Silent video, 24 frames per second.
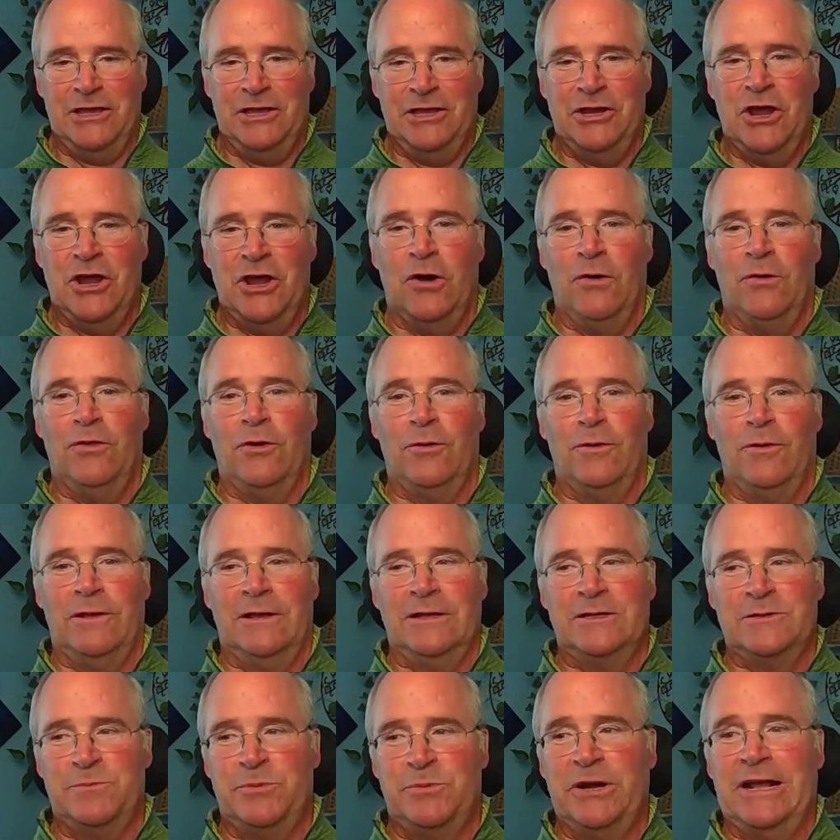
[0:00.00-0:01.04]

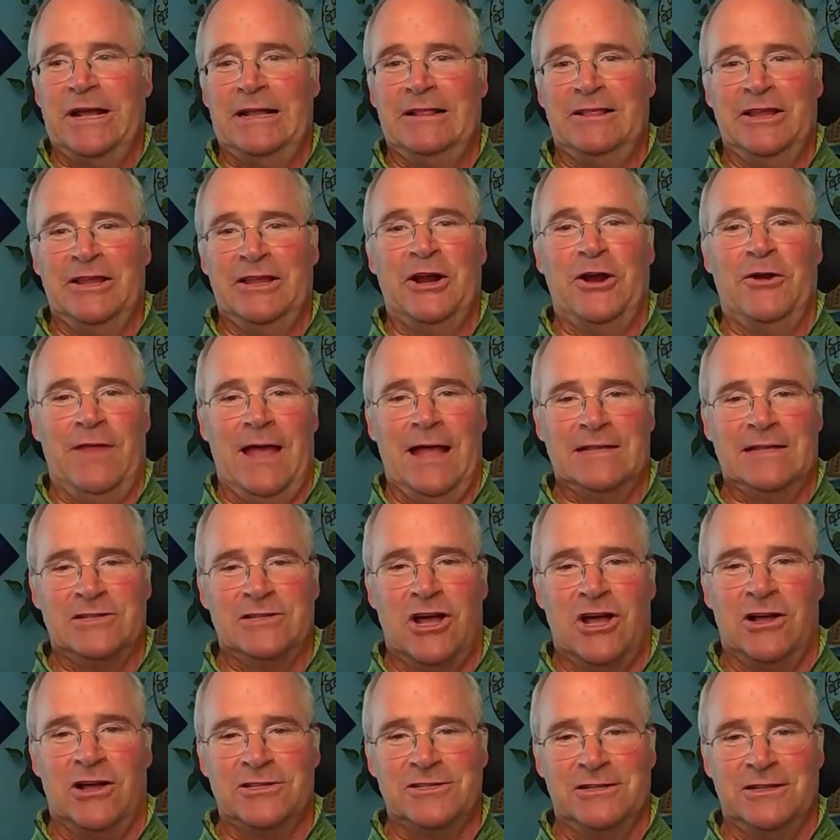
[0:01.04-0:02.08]
it's pretty clear that's
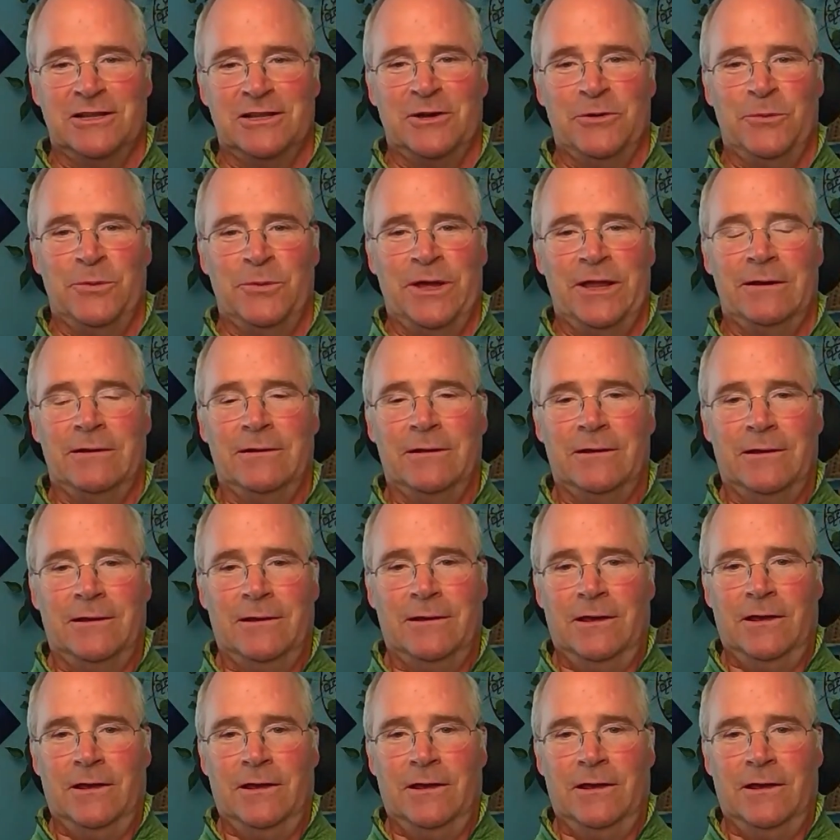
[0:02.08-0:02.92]
oxalate when,